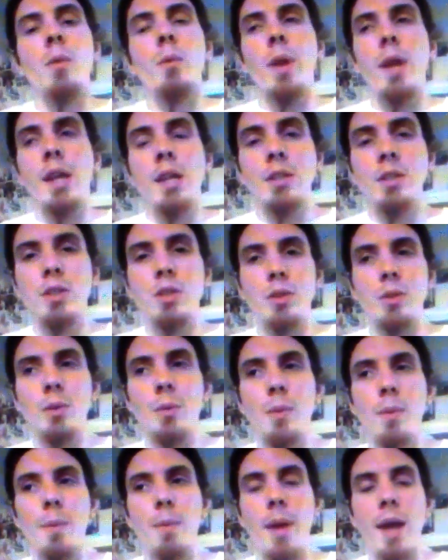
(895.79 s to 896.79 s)
ran
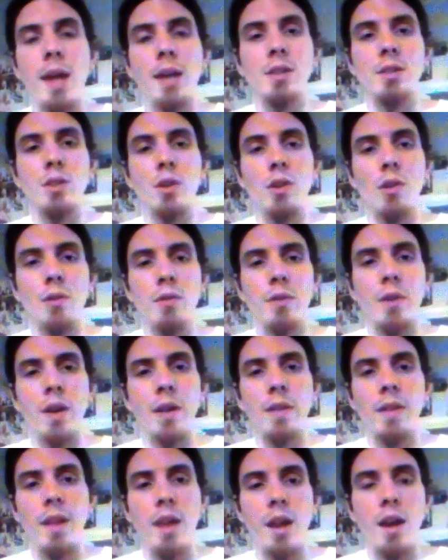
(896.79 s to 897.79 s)
into my
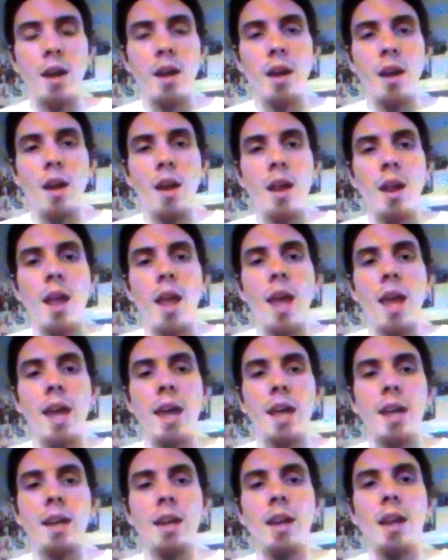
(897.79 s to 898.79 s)
ex-girlfriend there,
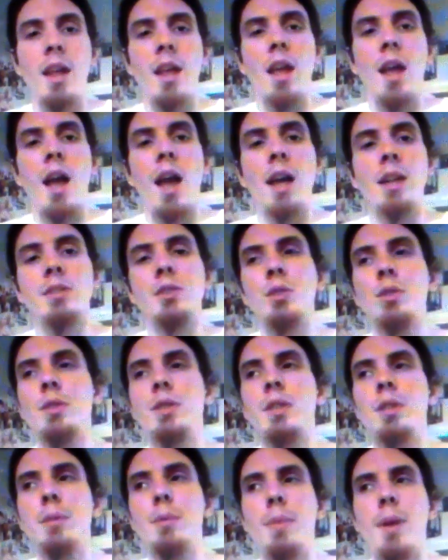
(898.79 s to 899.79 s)
and I
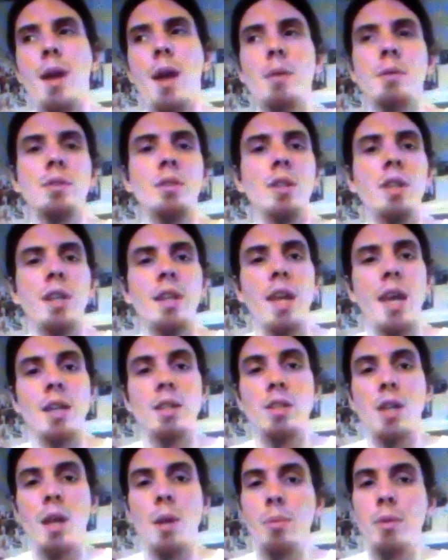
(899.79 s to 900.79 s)
told them I was going to
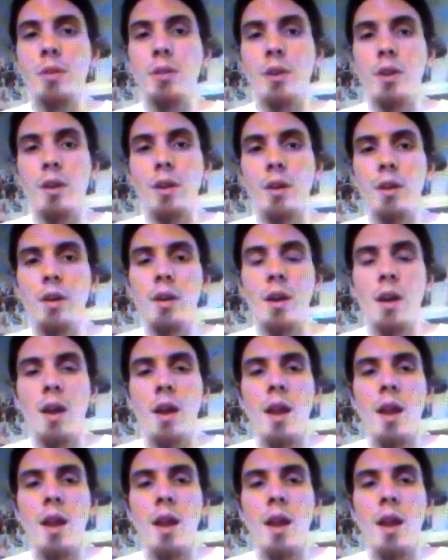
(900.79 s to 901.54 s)
catch up with her